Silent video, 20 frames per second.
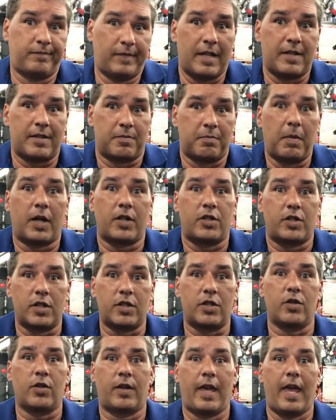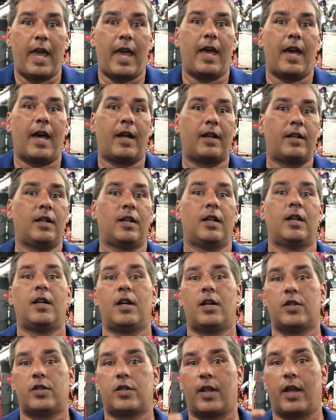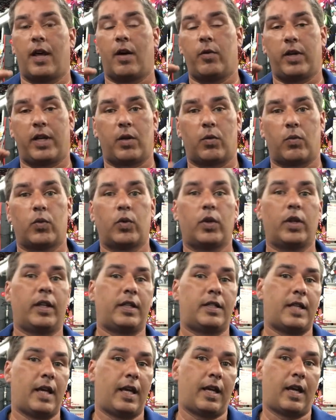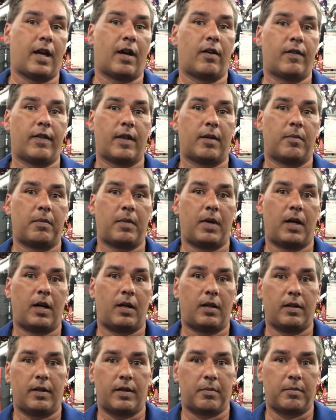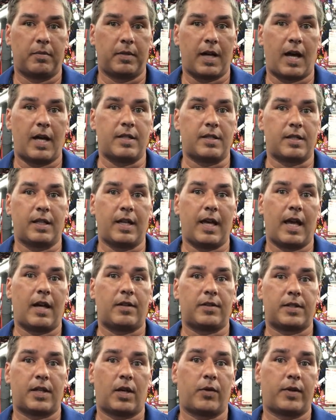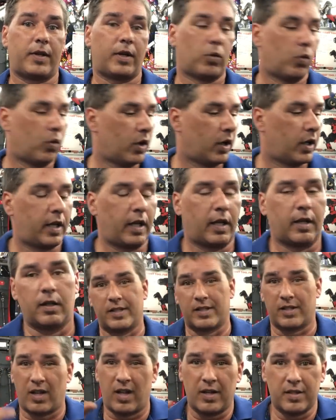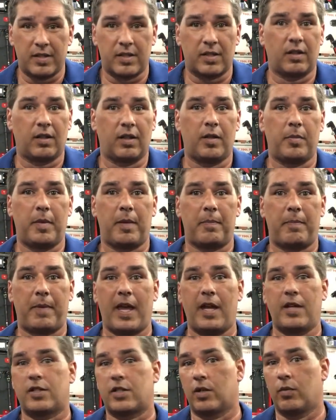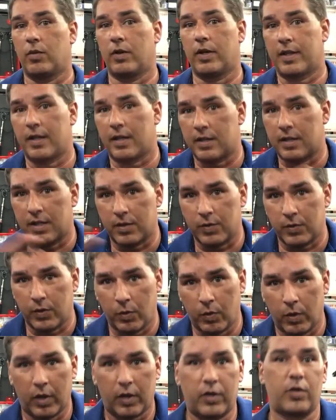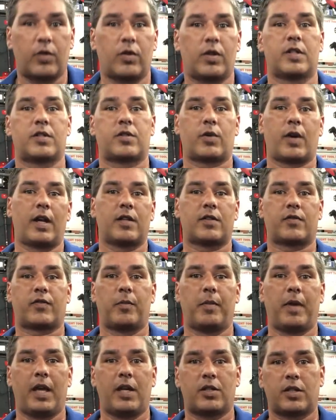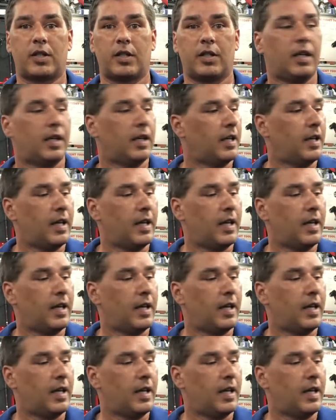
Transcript: as much as you can, so that we can really take care of them guys and gals out there working. As long as they're a little bit patient with us as we work through this transformation,